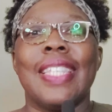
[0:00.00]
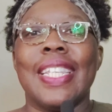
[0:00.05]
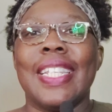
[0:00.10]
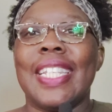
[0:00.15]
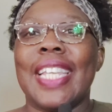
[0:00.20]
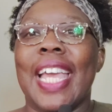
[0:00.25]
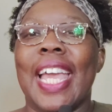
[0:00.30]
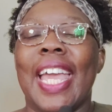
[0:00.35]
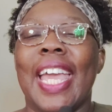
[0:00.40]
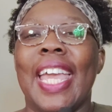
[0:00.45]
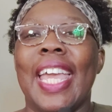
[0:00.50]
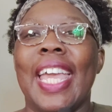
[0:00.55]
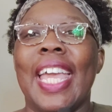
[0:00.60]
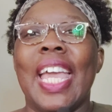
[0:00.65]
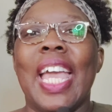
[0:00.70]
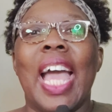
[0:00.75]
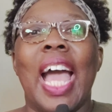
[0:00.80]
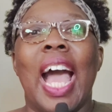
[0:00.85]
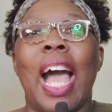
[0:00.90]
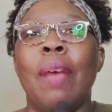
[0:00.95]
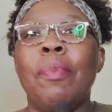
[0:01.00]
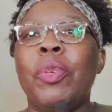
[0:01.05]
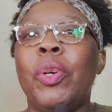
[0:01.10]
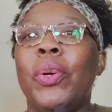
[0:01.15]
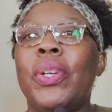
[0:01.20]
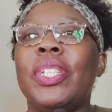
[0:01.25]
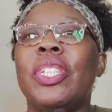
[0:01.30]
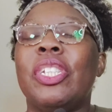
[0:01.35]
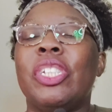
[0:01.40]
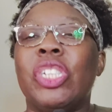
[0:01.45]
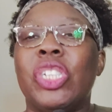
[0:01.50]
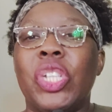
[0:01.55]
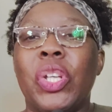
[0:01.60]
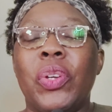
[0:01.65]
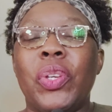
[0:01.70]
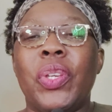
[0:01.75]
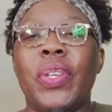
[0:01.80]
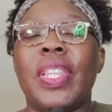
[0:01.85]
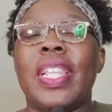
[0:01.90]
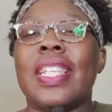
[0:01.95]
Today, I'm going to show
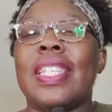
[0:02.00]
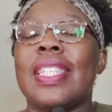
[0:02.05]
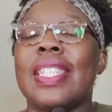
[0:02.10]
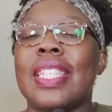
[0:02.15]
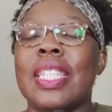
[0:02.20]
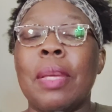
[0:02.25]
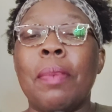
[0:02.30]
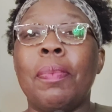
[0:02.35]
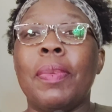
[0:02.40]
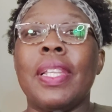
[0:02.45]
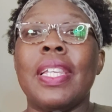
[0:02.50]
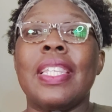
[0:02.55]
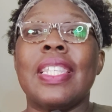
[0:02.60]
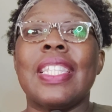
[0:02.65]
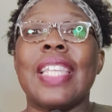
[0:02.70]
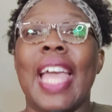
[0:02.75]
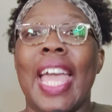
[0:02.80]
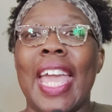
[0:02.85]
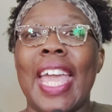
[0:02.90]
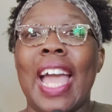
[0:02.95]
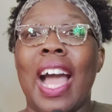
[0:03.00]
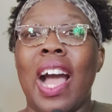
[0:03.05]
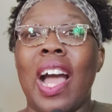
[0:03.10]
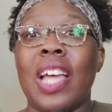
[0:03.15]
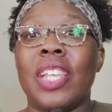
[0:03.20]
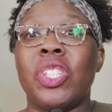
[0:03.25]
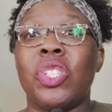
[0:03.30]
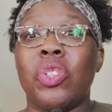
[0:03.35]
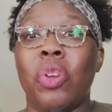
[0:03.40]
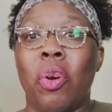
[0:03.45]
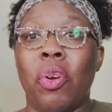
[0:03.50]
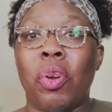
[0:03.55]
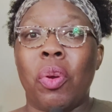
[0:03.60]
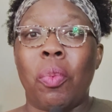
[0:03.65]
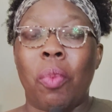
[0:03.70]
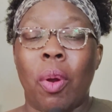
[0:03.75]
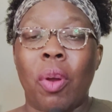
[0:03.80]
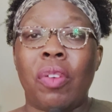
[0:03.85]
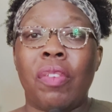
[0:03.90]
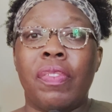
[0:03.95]
you the simplest AI starter
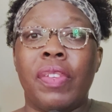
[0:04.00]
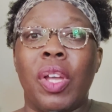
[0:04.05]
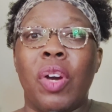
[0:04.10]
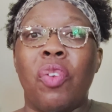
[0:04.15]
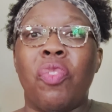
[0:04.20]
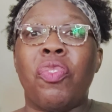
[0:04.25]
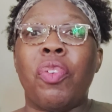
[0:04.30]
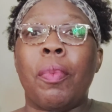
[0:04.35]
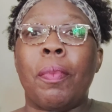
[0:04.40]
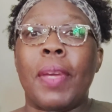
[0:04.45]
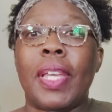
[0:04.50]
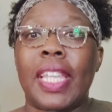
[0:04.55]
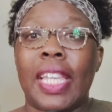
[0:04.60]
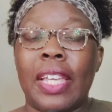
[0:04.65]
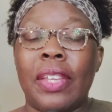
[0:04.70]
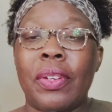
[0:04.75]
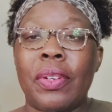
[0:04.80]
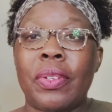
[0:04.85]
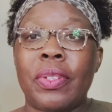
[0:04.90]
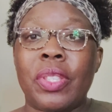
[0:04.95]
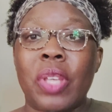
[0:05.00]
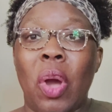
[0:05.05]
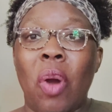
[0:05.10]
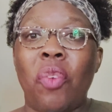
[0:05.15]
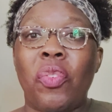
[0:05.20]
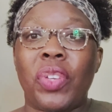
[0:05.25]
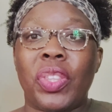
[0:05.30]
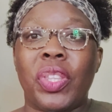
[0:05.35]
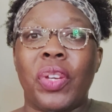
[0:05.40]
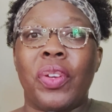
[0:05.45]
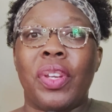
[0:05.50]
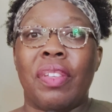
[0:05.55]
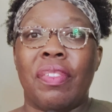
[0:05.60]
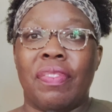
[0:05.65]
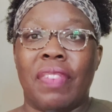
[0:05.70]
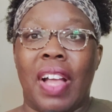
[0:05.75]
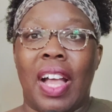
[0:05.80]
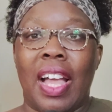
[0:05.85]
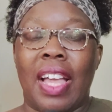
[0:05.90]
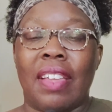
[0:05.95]
workflow for beginners over
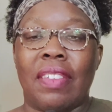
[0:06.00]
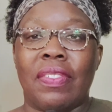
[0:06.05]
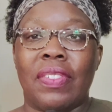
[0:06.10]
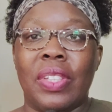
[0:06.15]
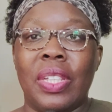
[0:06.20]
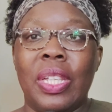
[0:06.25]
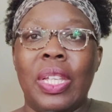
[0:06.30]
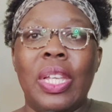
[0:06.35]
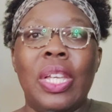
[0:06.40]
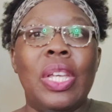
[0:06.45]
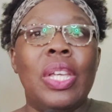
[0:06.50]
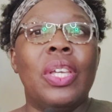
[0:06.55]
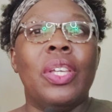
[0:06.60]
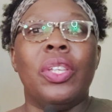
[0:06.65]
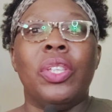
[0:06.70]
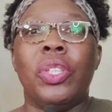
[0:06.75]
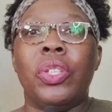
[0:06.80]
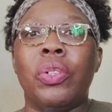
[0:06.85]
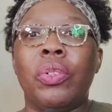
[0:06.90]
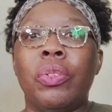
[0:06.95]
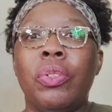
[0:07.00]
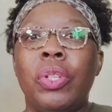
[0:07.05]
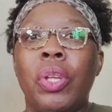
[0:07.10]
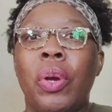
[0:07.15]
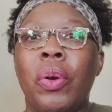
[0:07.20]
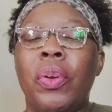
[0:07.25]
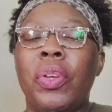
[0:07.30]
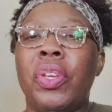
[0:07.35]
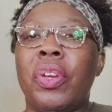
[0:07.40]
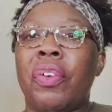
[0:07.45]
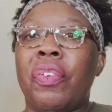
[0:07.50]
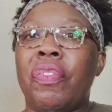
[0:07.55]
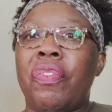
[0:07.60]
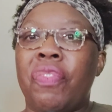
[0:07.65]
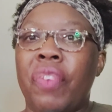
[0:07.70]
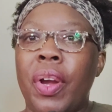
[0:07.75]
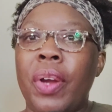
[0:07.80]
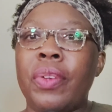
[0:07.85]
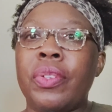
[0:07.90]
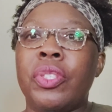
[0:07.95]
35. You'll know your
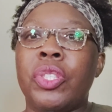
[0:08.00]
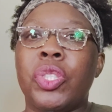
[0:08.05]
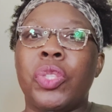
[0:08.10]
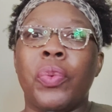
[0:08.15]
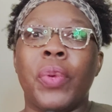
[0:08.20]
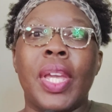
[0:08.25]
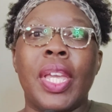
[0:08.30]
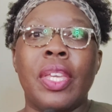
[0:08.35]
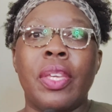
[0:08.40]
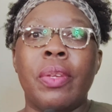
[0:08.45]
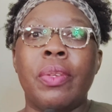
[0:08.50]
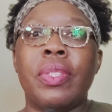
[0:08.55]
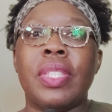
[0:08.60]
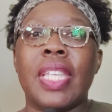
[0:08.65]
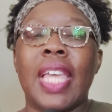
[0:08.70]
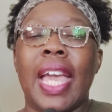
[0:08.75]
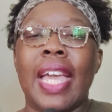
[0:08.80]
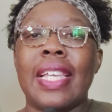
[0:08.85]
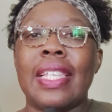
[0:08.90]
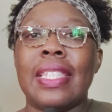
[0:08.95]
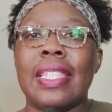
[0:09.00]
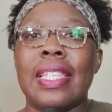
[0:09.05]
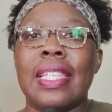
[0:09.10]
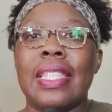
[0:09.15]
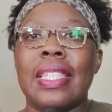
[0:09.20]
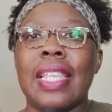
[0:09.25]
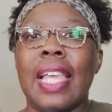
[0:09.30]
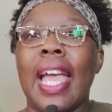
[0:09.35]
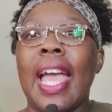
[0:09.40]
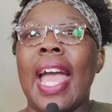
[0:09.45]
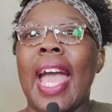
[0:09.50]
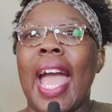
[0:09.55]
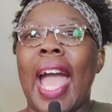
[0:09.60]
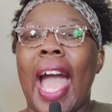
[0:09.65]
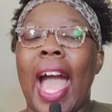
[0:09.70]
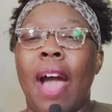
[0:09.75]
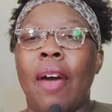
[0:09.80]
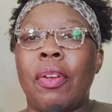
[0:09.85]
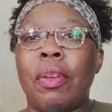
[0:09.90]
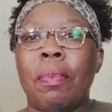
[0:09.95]
first 3 use cases,
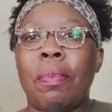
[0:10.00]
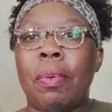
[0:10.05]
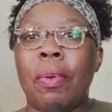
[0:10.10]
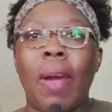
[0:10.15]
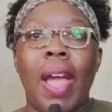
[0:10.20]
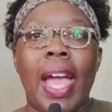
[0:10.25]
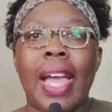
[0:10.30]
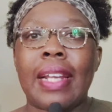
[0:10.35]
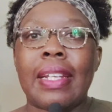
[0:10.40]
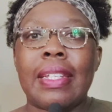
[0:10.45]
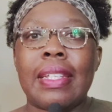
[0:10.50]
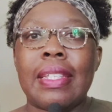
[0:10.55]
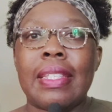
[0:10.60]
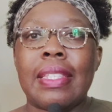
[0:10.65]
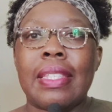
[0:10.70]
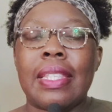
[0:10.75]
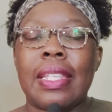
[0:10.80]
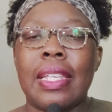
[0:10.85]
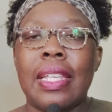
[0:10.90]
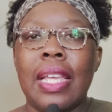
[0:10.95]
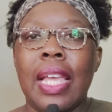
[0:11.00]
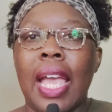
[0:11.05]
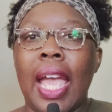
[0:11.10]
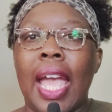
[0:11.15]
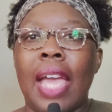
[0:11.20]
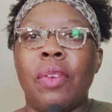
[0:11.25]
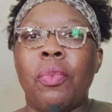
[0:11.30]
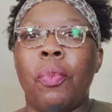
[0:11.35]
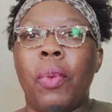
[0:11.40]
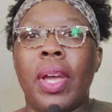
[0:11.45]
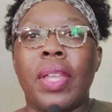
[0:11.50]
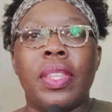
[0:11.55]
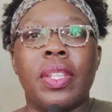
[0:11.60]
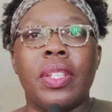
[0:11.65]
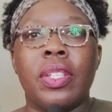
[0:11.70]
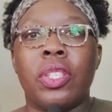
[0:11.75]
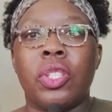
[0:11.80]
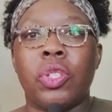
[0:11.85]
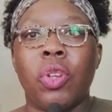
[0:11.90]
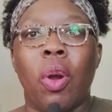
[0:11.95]
how to practice, and whether
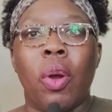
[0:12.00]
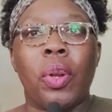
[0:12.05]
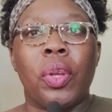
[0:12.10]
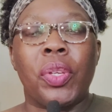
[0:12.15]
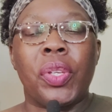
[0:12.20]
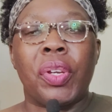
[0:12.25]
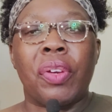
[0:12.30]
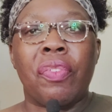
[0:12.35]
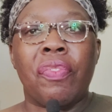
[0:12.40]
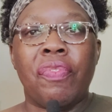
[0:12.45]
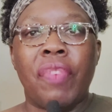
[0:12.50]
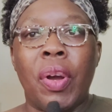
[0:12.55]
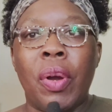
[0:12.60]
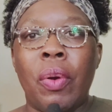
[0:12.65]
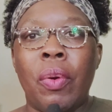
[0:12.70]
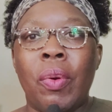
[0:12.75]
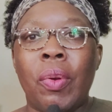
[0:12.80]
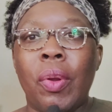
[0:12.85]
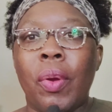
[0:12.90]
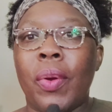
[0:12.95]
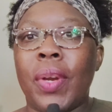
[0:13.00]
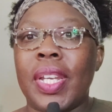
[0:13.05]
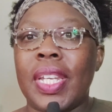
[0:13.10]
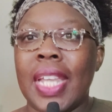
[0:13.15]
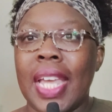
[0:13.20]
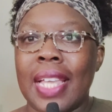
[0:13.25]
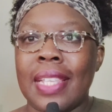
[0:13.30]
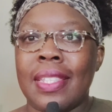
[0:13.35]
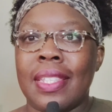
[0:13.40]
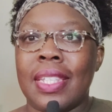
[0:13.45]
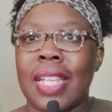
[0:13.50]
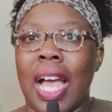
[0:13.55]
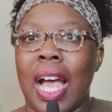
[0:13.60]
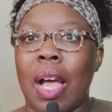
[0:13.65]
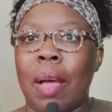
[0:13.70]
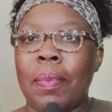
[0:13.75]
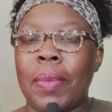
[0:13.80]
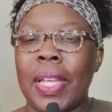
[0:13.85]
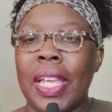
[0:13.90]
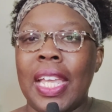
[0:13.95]
to start on your phone or
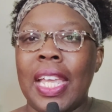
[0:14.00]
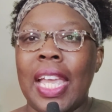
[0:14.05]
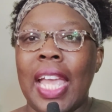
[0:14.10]
desktop,